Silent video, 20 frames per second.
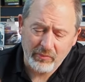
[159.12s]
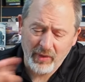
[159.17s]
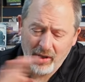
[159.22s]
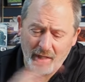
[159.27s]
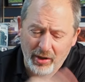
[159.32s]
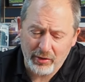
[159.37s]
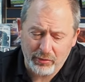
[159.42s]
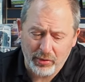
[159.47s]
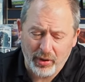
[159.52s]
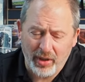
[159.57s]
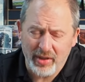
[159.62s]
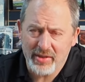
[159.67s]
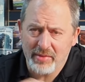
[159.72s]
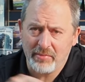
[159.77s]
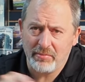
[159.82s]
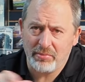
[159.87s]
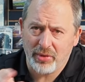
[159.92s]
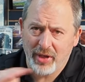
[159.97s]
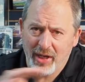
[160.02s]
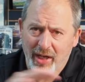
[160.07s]
across
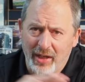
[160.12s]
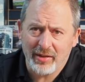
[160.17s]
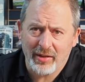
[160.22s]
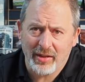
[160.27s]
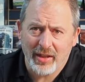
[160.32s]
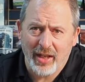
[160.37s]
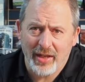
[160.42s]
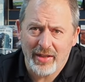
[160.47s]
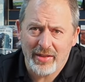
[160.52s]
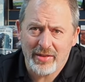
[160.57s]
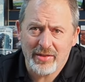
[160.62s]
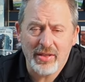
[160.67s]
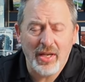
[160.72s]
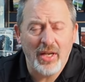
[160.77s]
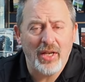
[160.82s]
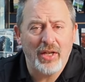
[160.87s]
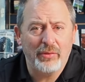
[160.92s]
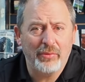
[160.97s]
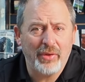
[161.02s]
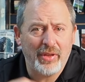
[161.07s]
brand lines
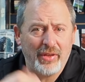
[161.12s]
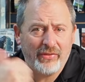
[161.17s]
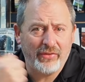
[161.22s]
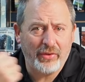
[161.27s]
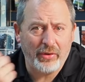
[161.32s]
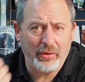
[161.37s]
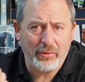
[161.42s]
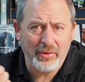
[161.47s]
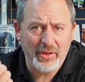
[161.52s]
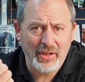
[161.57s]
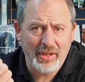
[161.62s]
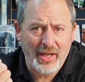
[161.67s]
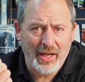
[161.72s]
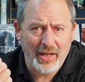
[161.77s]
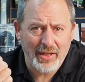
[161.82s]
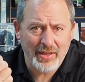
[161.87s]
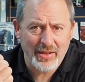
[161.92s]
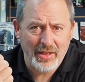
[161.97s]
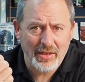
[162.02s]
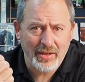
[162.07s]
with a
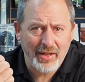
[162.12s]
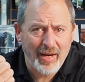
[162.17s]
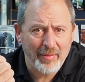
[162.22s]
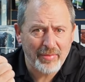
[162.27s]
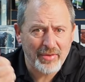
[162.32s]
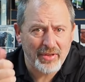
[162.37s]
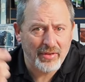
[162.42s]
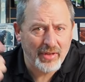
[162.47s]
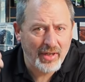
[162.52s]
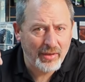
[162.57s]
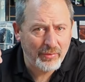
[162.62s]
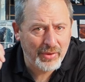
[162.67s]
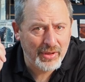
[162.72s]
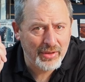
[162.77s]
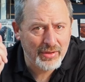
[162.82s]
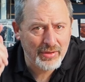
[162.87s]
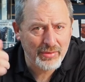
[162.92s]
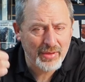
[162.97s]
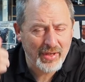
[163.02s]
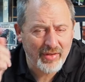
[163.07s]
Fotodiox adapter. And we
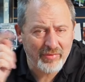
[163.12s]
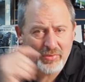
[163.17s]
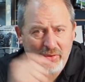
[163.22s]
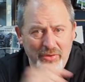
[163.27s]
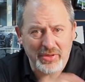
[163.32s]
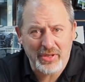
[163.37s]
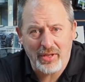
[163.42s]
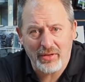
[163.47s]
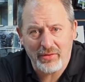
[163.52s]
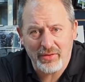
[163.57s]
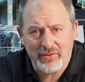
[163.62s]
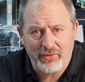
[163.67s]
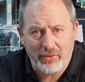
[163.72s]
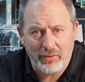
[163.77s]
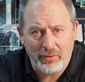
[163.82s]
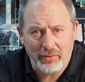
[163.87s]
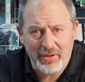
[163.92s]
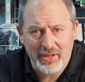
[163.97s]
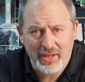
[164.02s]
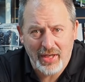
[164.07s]
do have most of those
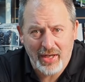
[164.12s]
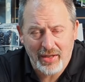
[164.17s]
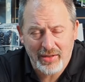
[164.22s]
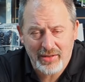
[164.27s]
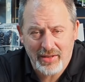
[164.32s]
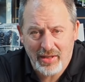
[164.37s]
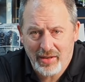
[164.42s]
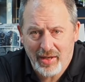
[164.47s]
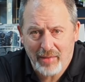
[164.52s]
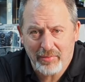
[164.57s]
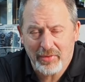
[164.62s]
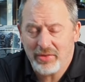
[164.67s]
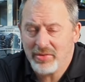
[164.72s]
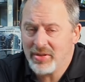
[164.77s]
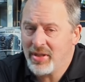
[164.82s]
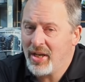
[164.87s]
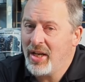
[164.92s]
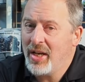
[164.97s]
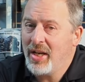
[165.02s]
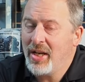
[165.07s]
Fotodiox
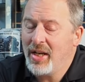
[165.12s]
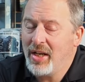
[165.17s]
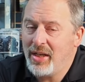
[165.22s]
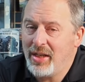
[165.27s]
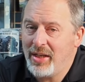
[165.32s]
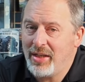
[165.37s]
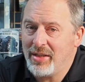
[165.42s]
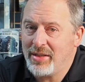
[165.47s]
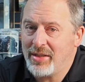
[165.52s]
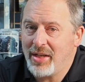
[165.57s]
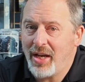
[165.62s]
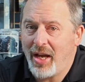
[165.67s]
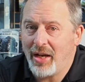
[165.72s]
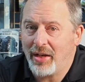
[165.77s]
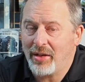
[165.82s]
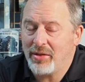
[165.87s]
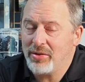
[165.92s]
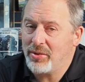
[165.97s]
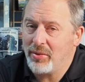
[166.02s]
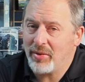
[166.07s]
adapters in
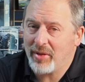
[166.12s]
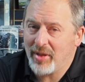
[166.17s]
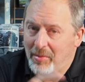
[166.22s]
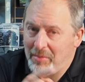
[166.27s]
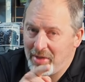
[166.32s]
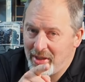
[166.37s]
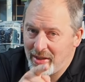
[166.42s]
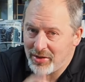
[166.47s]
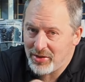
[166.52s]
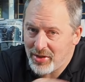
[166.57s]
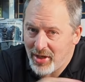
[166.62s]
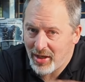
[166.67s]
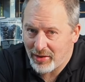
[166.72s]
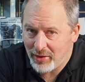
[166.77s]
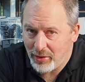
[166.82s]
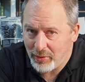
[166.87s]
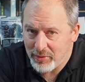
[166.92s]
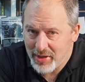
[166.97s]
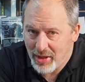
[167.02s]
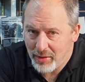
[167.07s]
stock, so come in and check
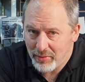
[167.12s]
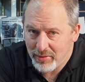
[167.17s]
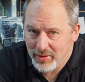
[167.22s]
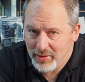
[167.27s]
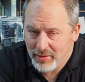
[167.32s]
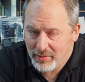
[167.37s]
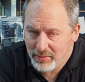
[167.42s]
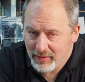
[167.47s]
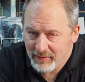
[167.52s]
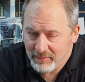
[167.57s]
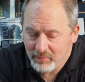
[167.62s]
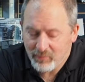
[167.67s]
those out too.